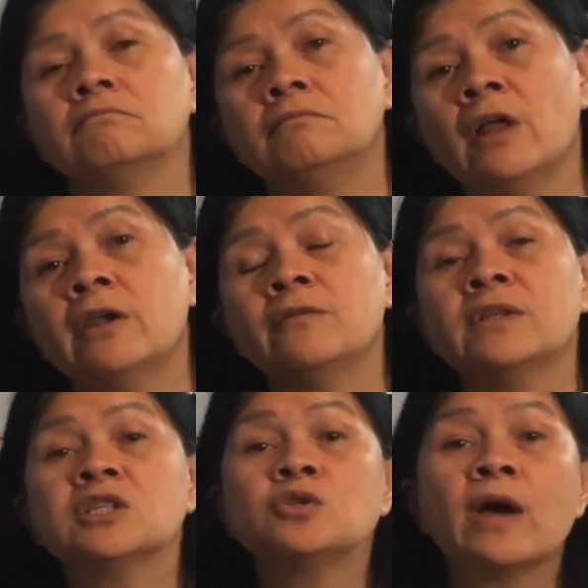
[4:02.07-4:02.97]
None of
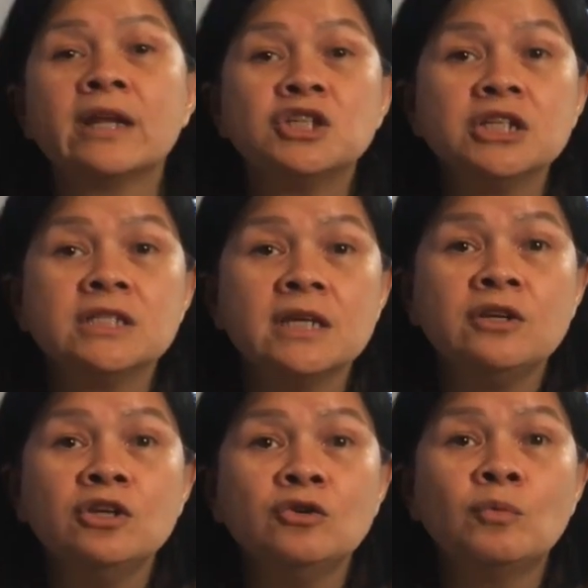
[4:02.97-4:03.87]
the strategies he
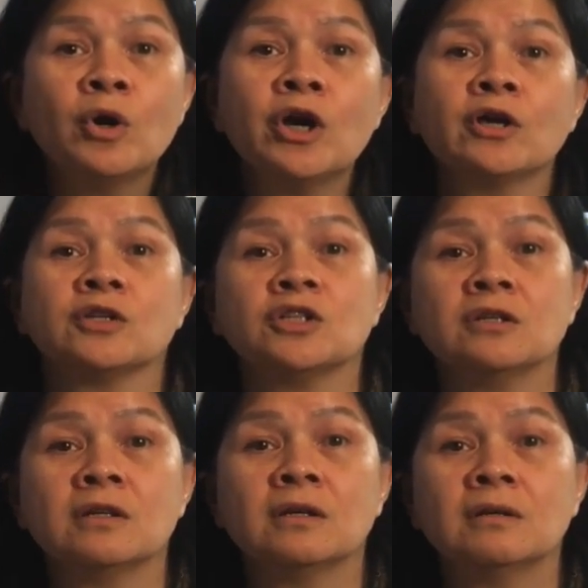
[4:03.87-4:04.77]
knew worked.
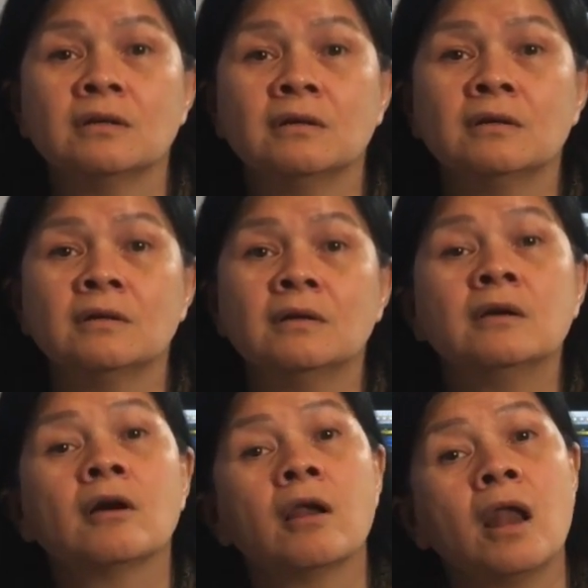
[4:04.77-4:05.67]

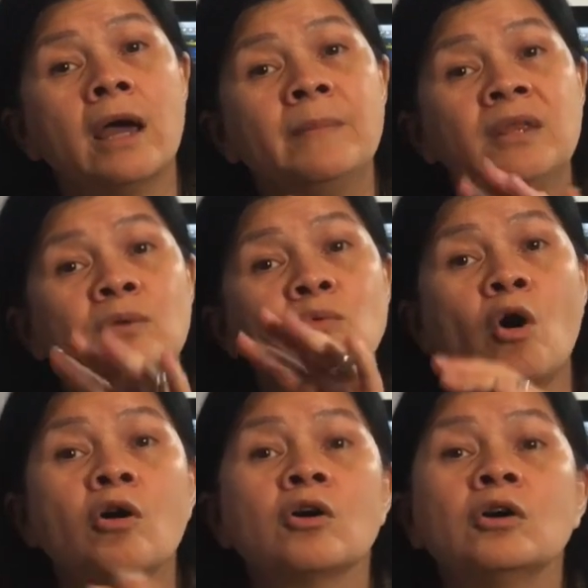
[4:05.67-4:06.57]
Climbing the
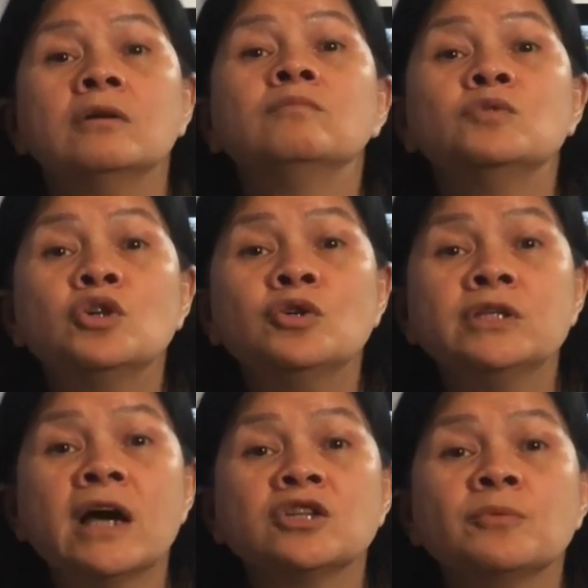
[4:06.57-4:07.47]
rock turned
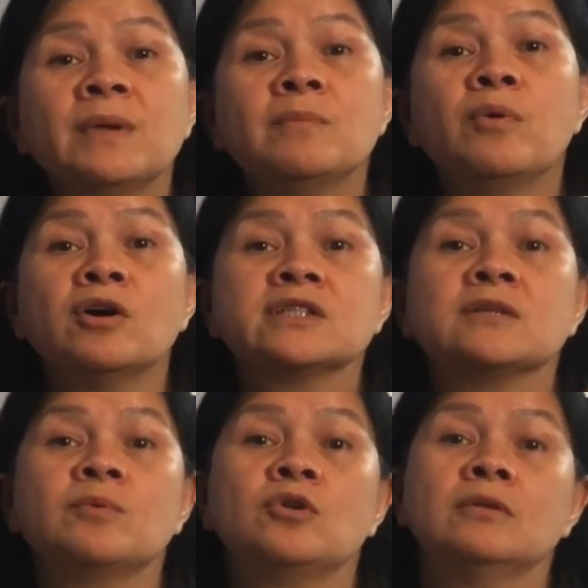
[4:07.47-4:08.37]
out to be
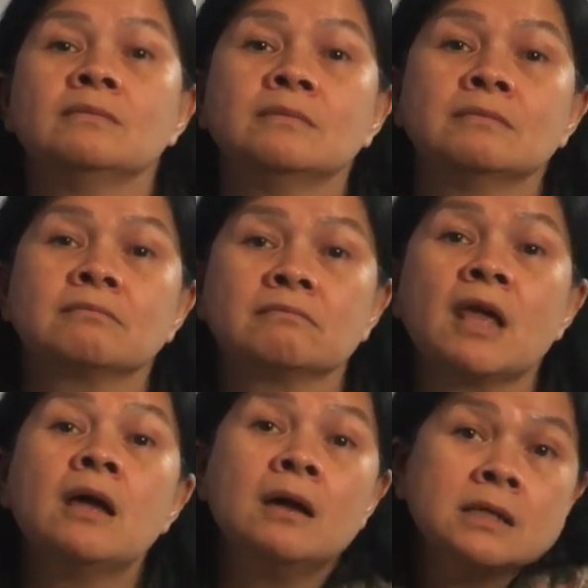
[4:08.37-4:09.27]
impossible,
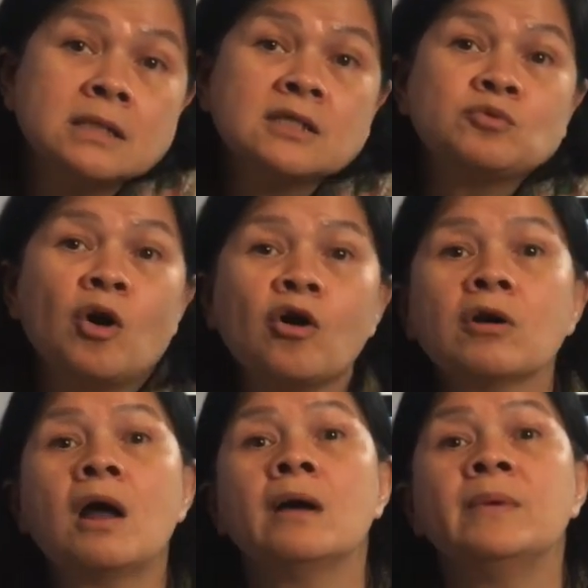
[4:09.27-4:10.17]
since rock
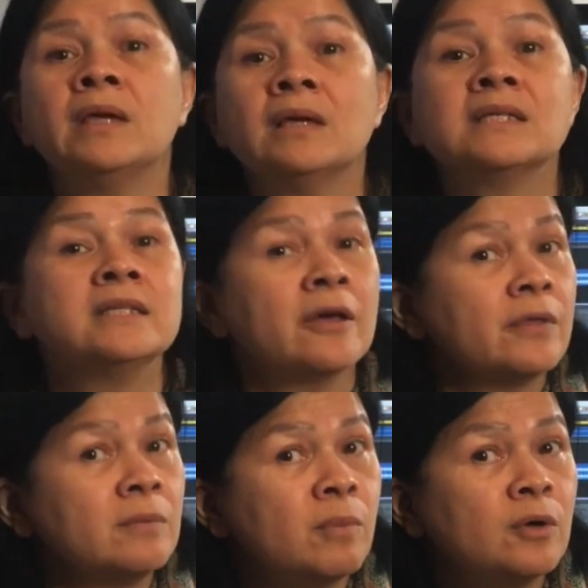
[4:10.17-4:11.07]
climbing is
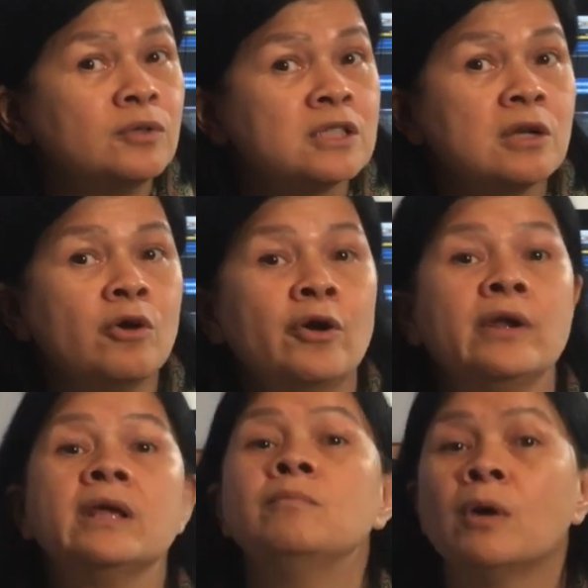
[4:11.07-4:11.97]
nothing boats
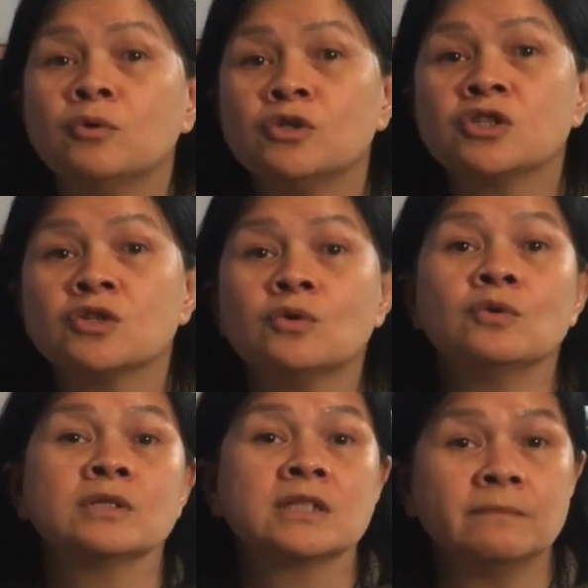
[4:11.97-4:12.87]
learn in boat
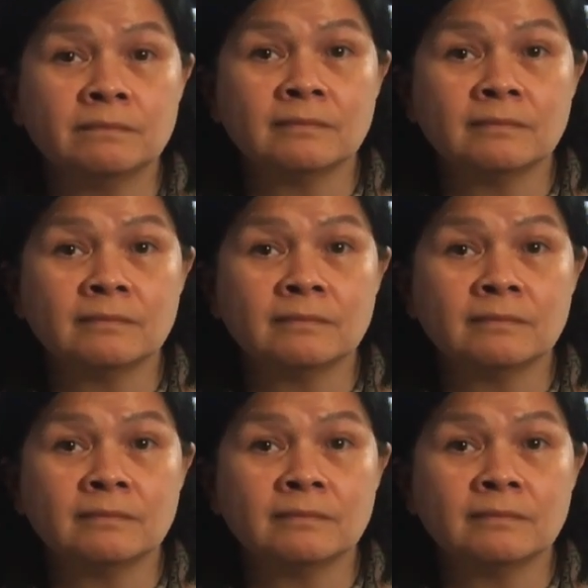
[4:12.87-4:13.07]
schools.